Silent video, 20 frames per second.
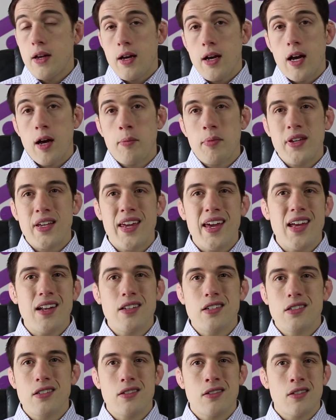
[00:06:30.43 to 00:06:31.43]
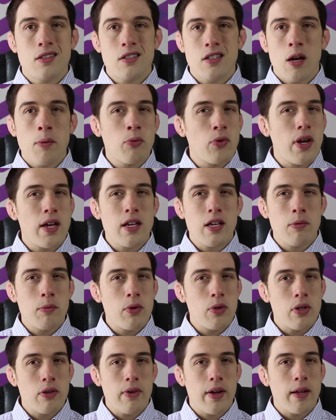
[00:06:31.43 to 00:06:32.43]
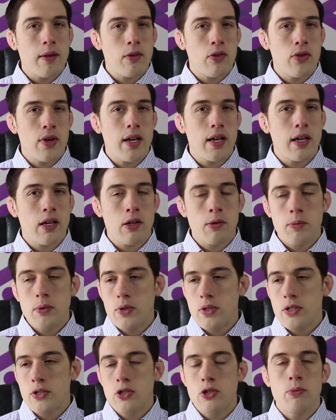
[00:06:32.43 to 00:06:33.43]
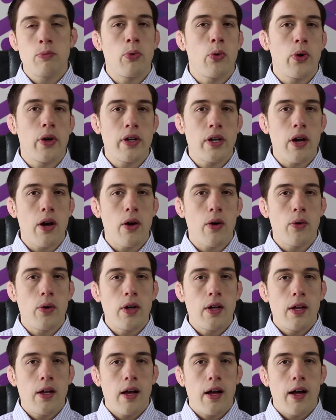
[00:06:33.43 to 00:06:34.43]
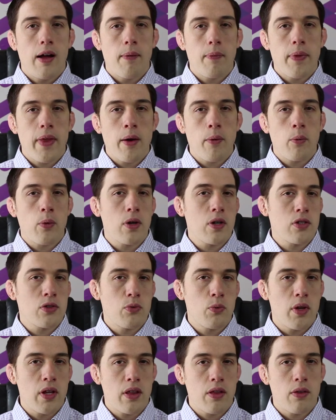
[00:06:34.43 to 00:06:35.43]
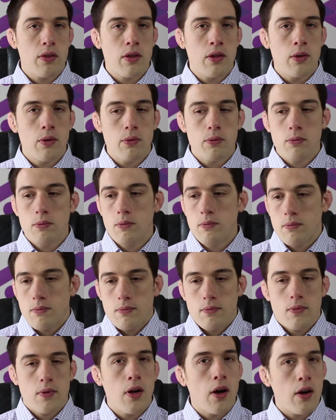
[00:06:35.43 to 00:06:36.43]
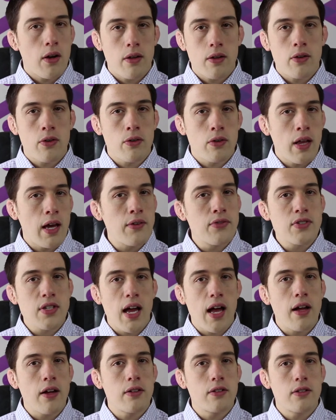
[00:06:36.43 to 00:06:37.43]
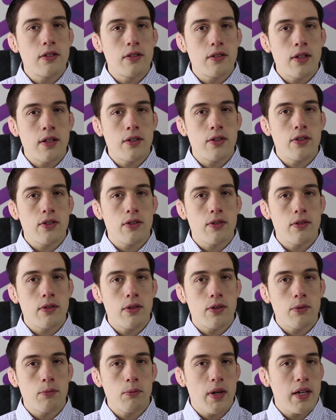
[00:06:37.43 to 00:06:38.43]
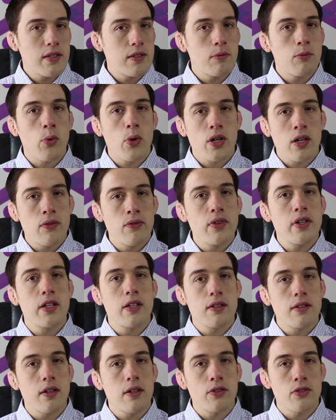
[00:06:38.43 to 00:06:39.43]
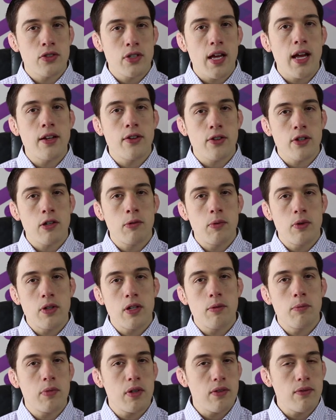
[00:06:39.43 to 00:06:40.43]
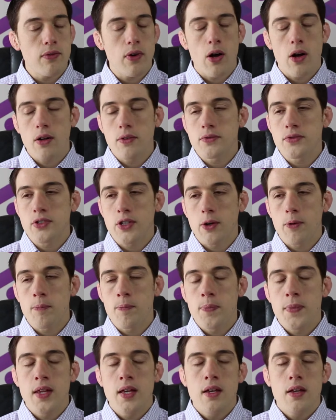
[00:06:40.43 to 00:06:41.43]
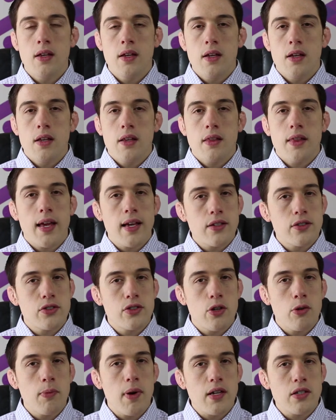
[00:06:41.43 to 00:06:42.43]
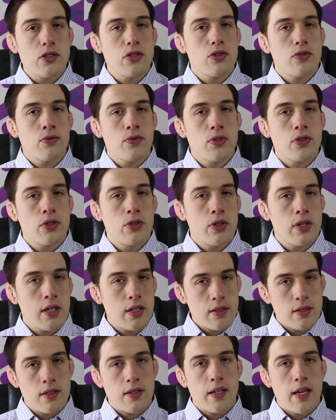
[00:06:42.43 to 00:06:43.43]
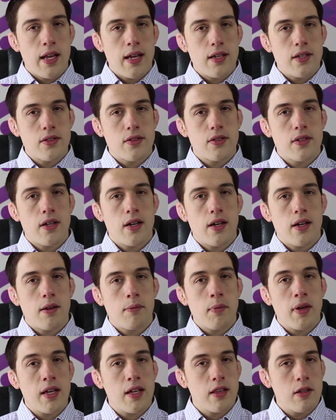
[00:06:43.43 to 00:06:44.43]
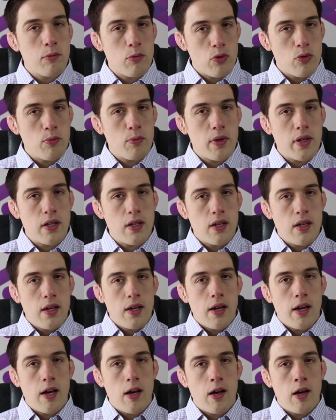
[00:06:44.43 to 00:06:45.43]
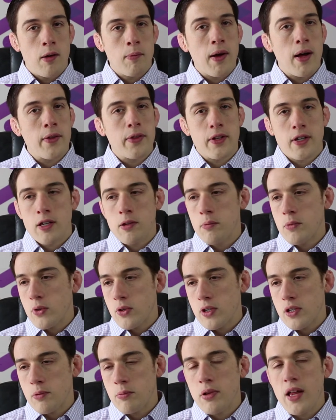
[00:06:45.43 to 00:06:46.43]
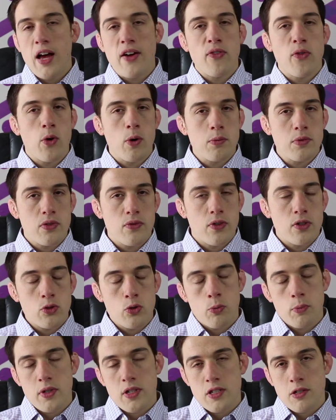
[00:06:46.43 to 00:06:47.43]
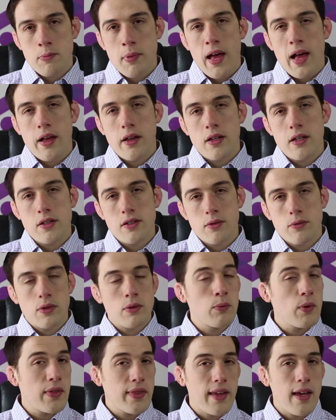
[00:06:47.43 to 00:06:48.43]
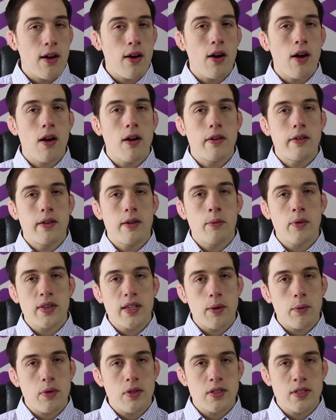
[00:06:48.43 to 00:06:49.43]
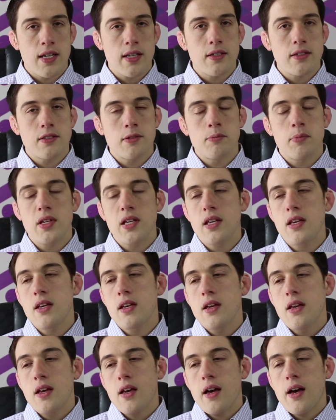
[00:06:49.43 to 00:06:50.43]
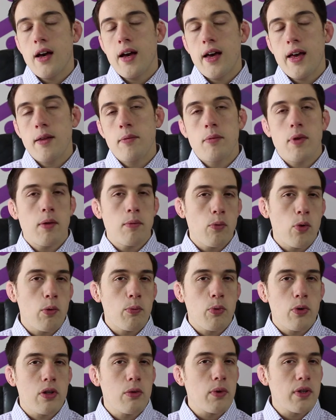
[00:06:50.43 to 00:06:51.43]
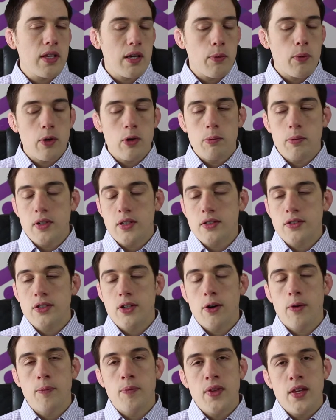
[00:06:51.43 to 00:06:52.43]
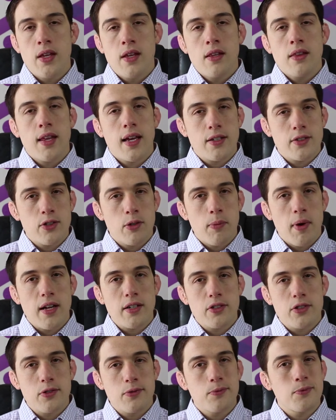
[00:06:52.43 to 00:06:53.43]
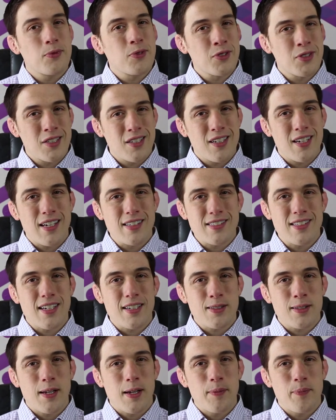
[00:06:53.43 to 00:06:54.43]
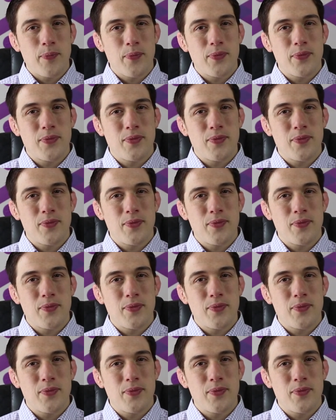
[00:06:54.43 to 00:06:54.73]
But again, just upgrading community, right? Creating a community 2.0 that works with your lifestyle and your makes it more convenient to understand your community and be involved. So thanks so much for tuning in today's Making the Movement about the community platforms, the virtual municipalities, and what they are and what they were intended to be, and more importantly, what they will be. So thanks so much. We'll see you guys next time.